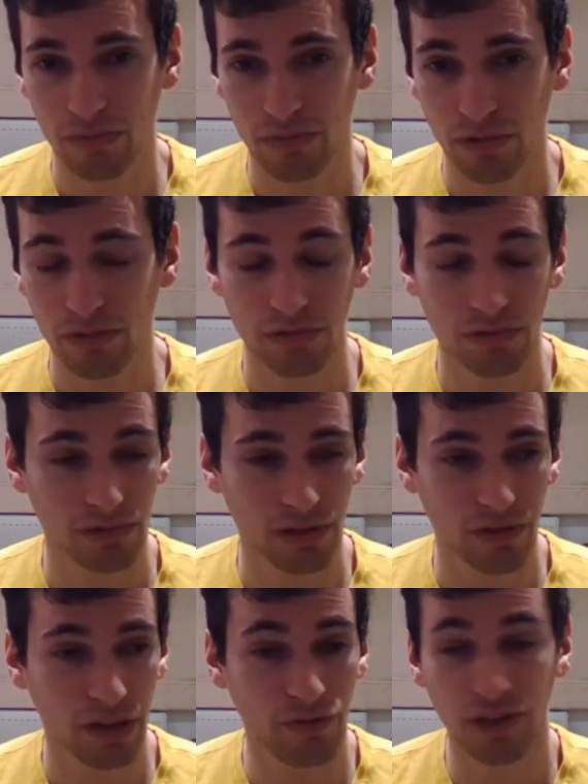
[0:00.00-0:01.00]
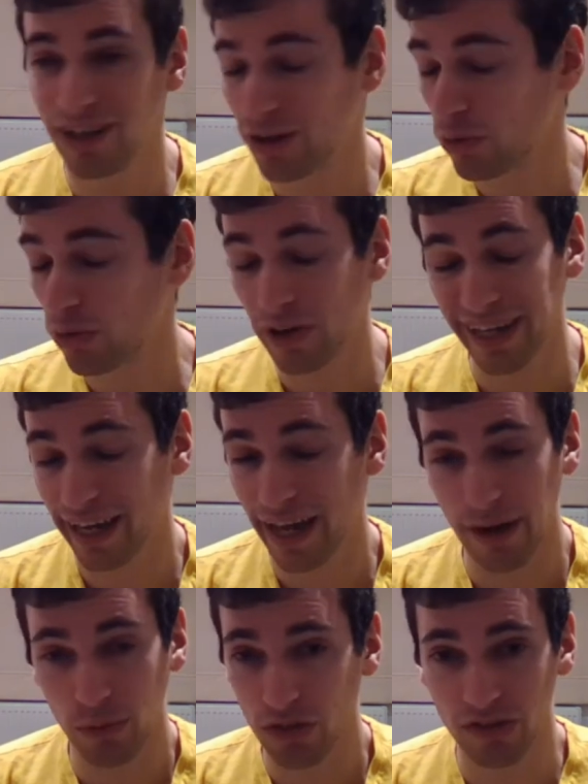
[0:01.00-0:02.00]
Well, if you didn't know what a Kit
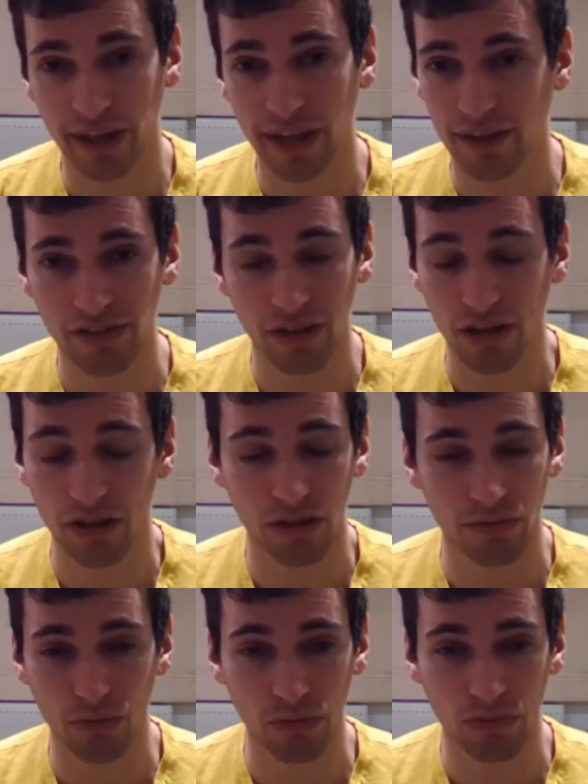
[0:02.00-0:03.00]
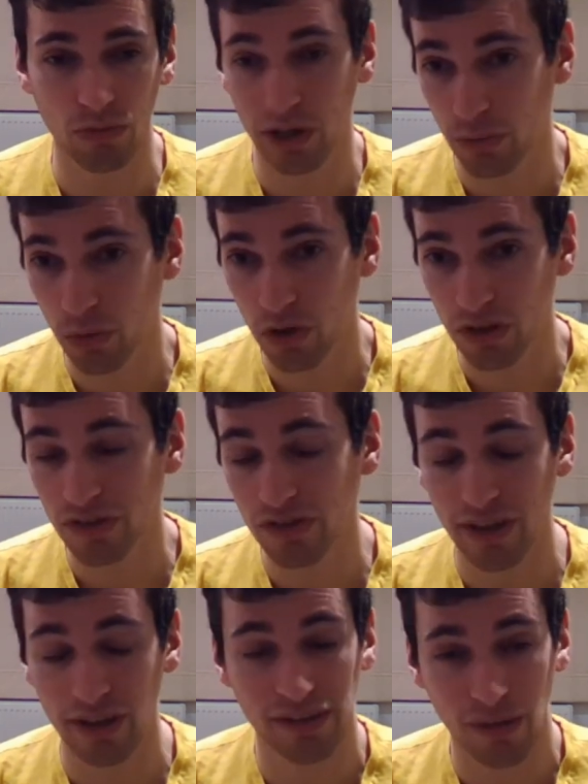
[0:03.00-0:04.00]
Kat was, I guess you learned what it was.
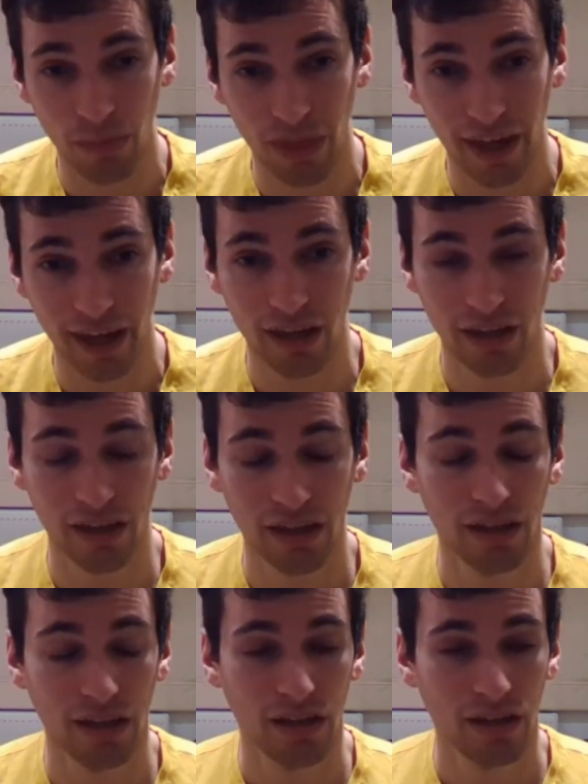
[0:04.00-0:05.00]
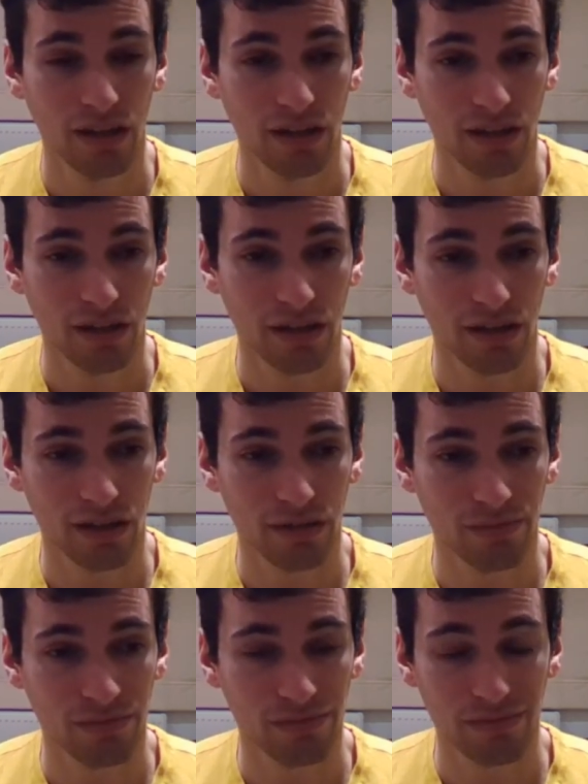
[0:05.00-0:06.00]
That's something.
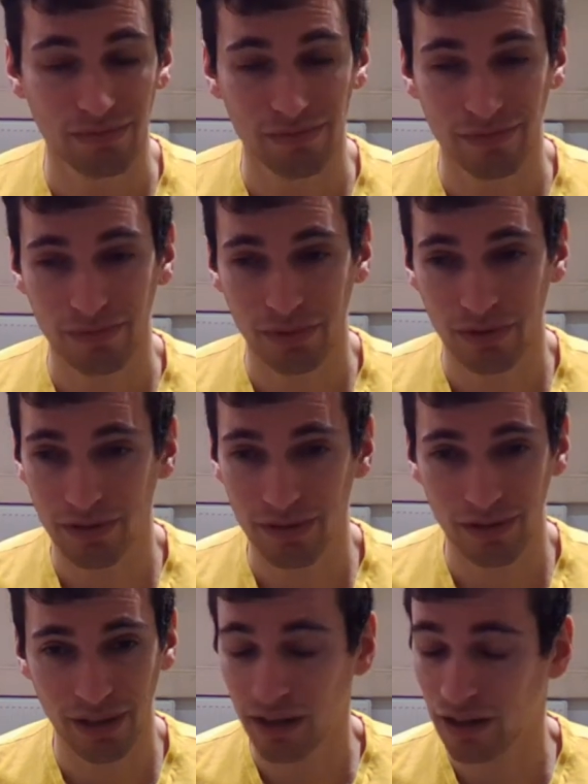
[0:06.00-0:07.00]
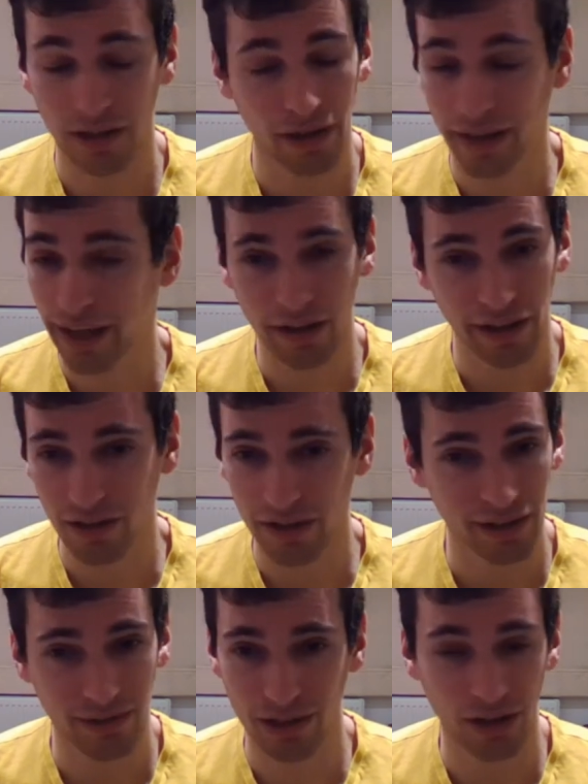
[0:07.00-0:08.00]
But yeah, again, I
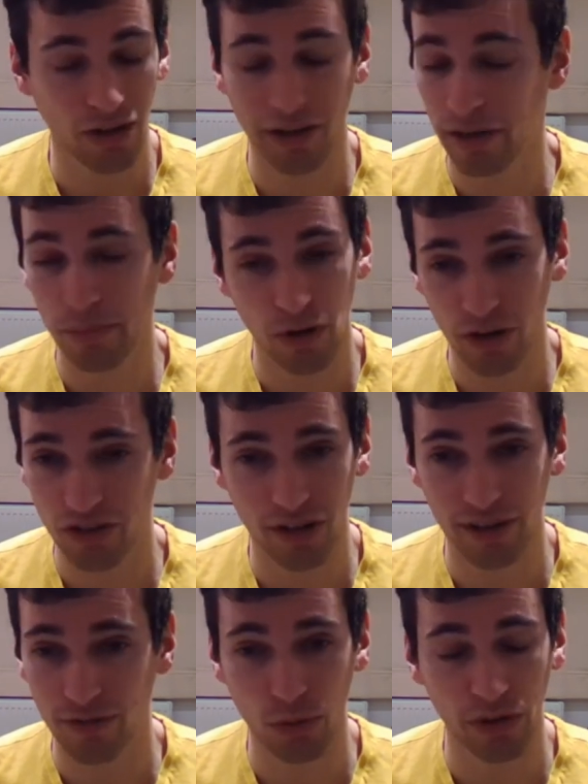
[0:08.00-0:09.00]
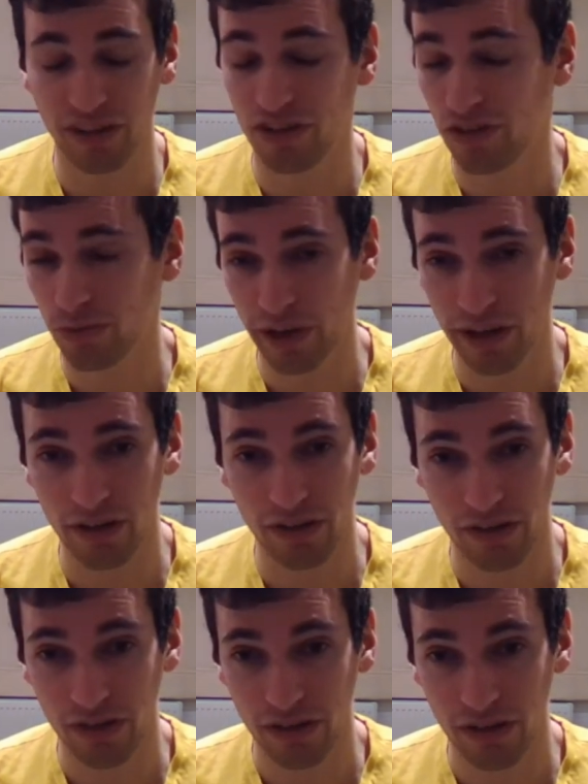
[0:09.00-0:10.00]
can only apologise for what you just
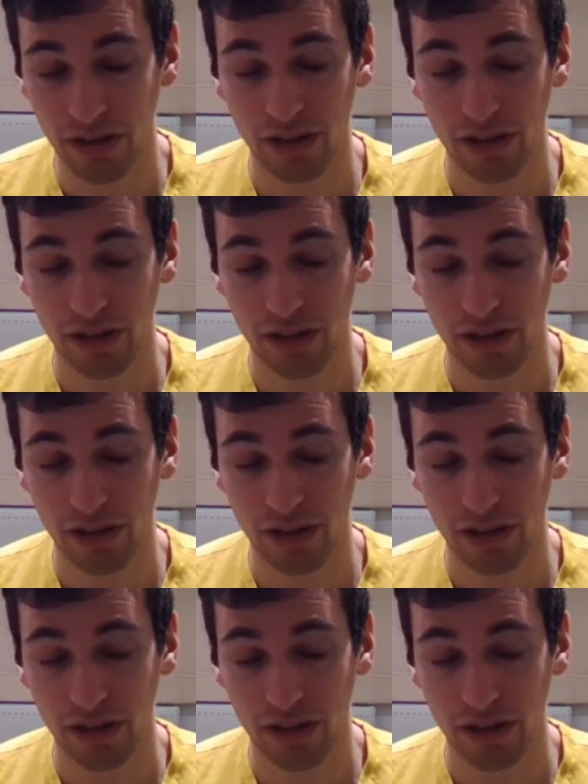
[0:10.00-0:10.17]
witnessed.